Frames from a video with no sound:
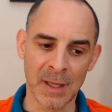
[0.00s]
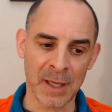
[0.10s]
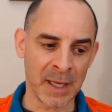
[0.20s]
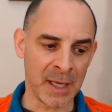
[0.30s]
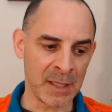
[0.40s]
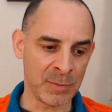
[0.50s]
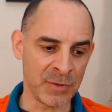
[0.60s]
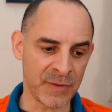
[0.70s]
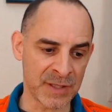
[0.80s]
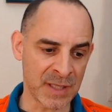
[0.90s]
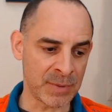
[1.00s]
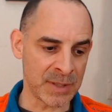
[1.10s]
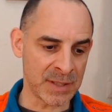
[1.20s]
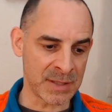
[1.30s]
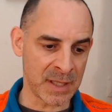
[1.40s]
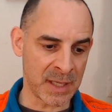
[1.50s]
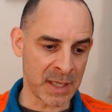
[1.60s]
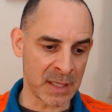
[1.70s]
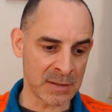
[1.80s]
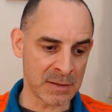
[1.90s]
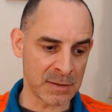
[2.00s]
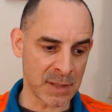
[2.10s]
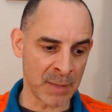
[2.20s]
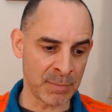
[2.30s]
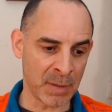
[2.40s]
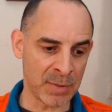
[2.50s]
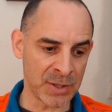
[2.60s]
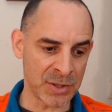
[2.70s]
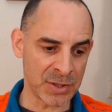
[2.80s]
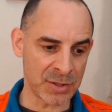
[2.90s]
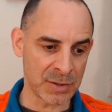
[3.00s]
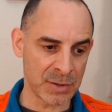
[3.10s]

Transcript: And a beautiful example is that I published